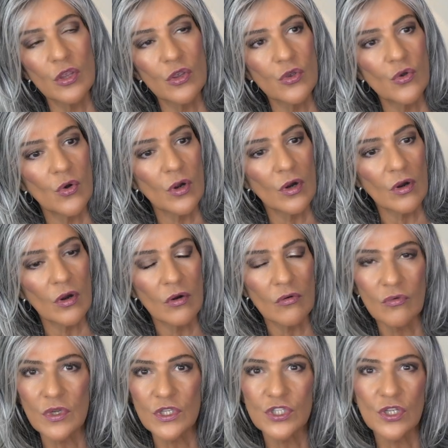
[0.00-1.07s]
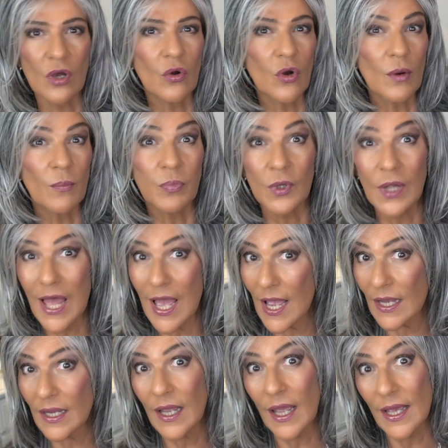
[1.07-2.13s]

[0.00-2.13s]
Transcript: your original or black,